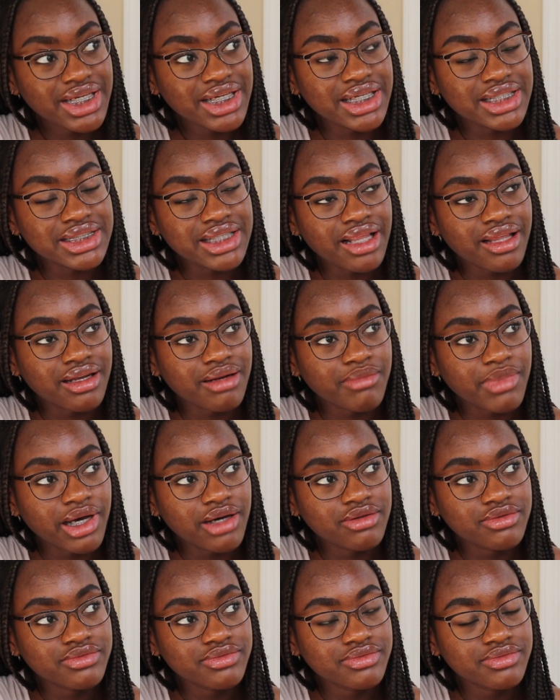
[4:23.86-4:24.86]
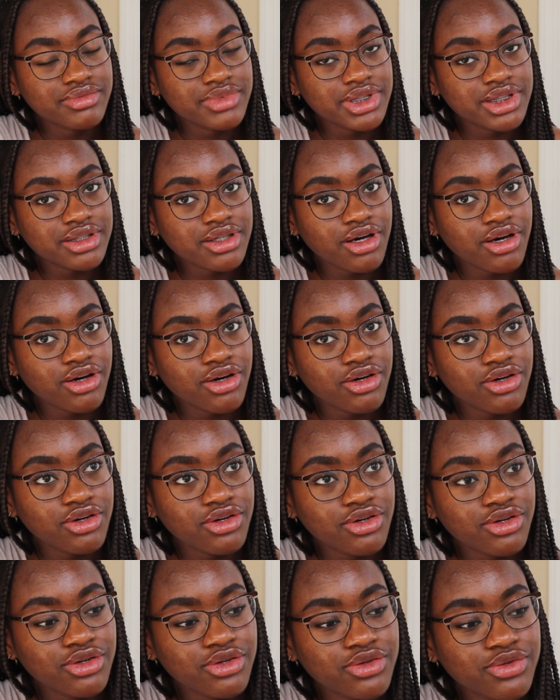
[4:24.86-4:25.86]
a solid amount.
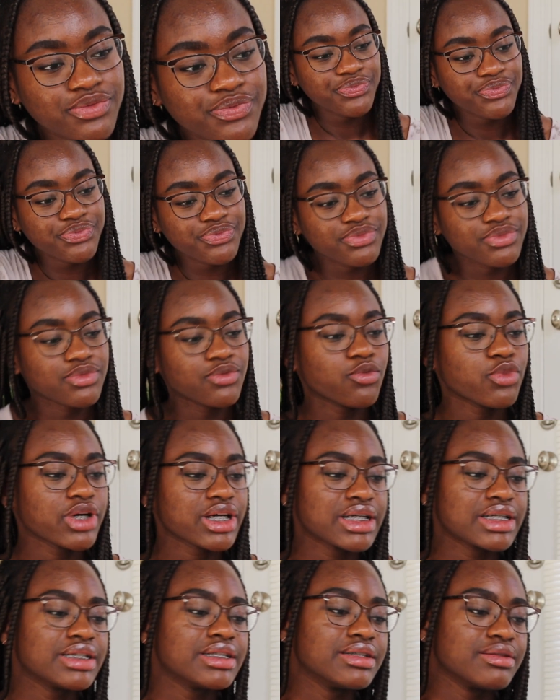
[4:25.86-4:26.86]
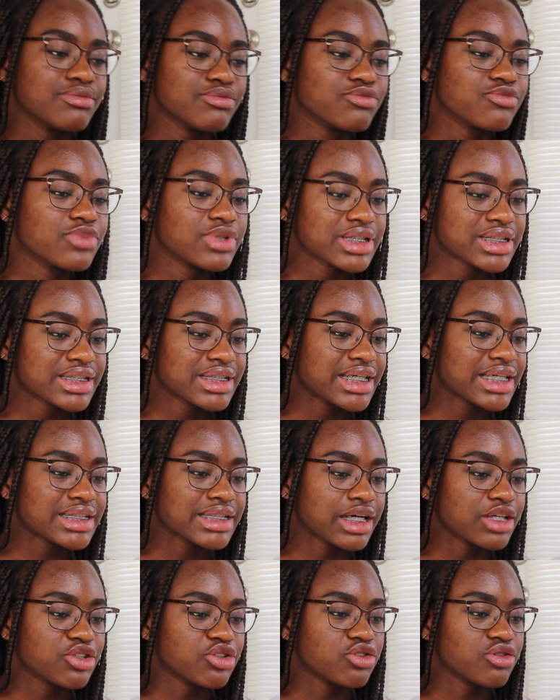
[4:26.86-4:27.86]
So we're gonna it's
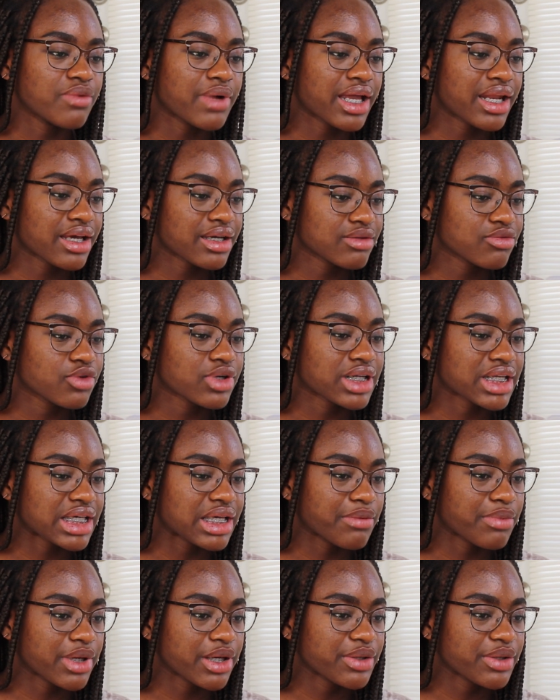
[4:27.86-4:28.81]
not too dramatic. We're gonna keep